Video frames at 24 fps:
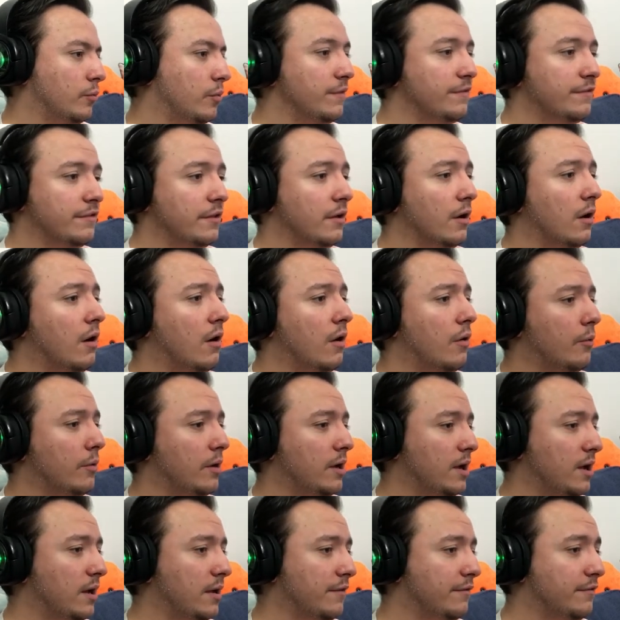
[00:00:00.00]
Once in the
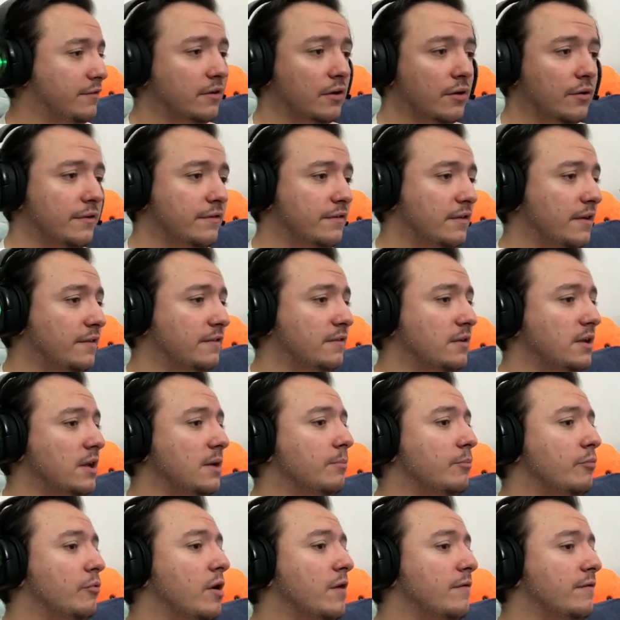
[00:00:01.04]
hallway, Sayori takes a
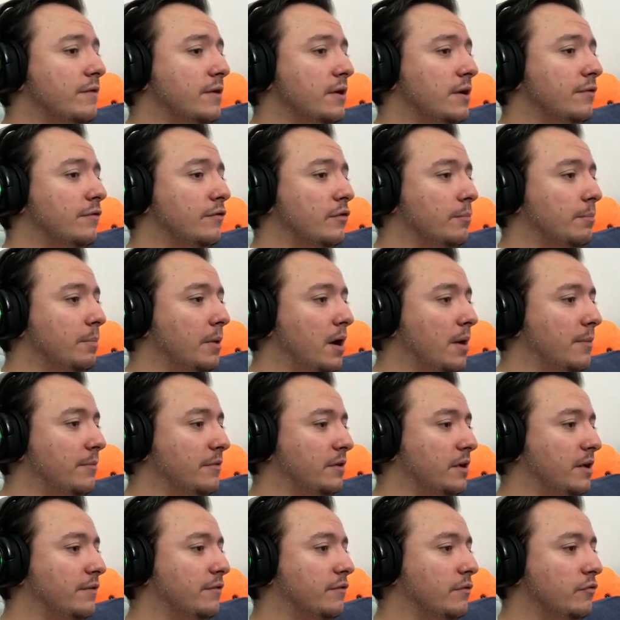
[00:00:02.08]
deep breath and hits her
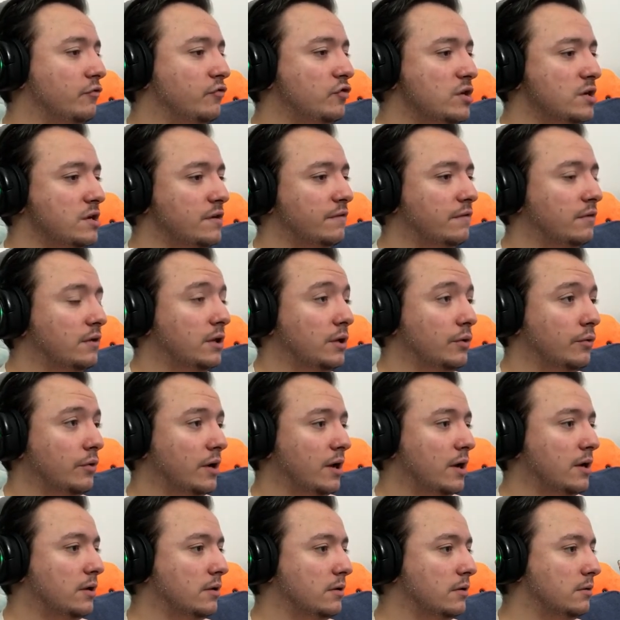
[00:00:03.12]
palms against her cheeks to clear
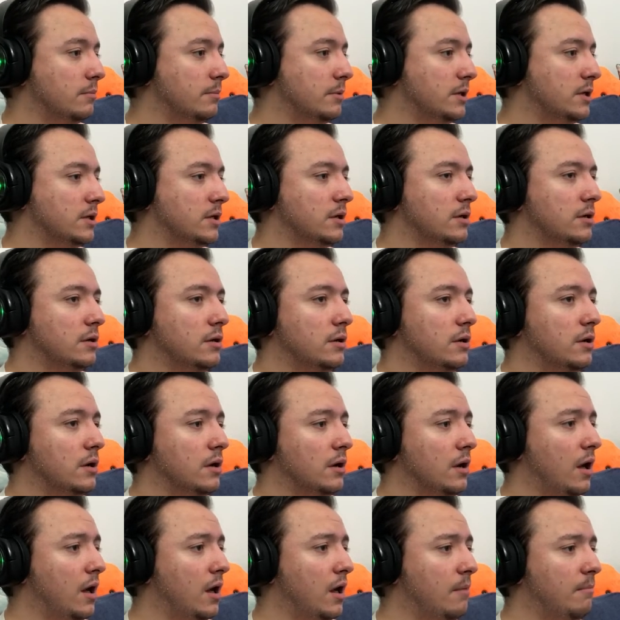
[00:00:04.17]
her head a little bit.
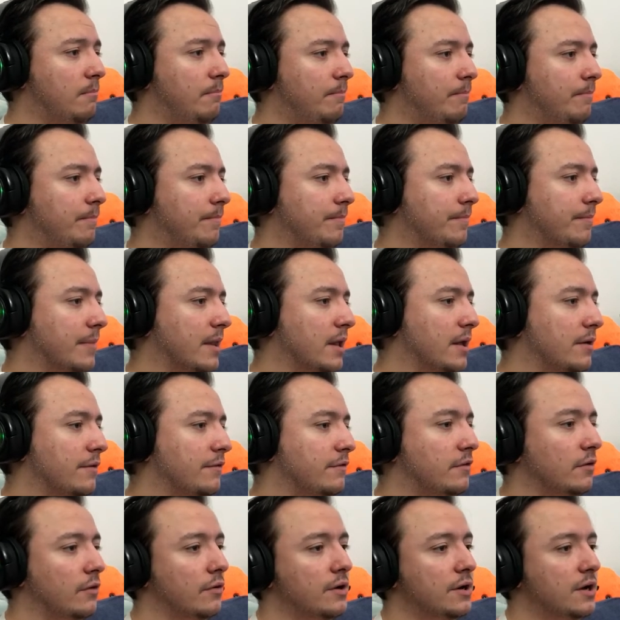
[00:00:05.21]

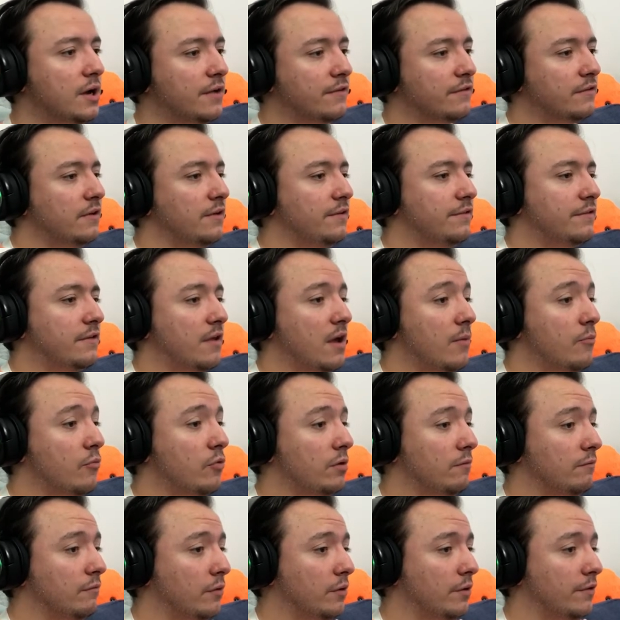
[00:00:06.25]
Sayori Natsuki's
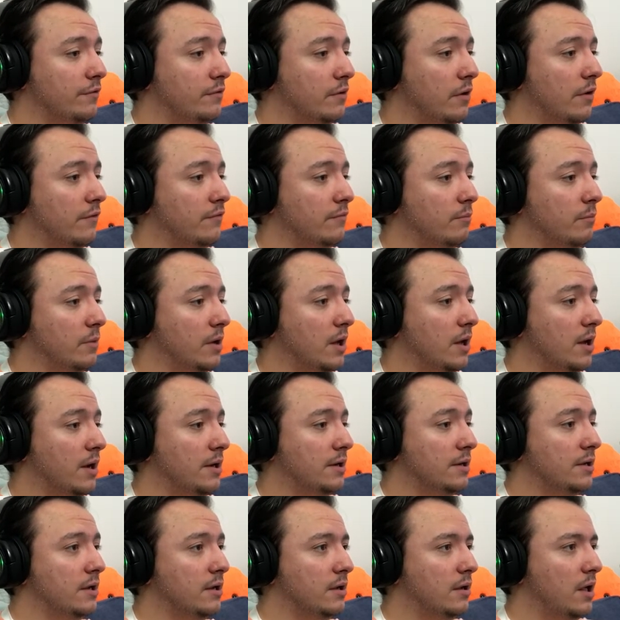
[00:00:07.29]
stammering voice calls from
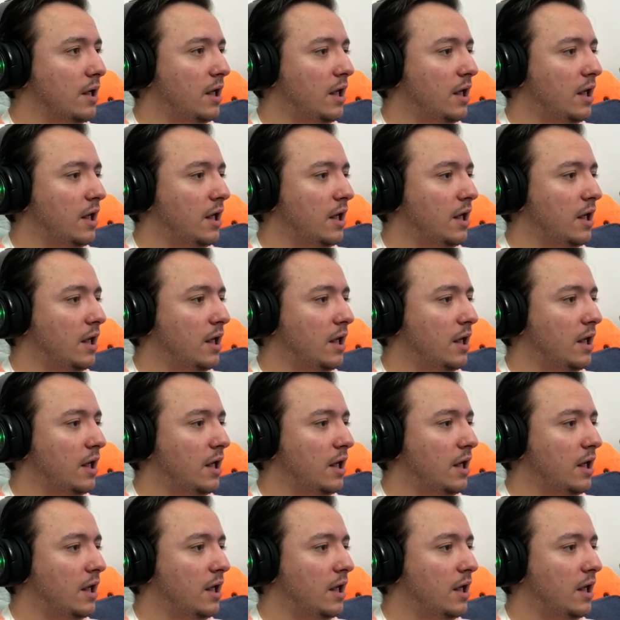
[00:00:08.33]
behind.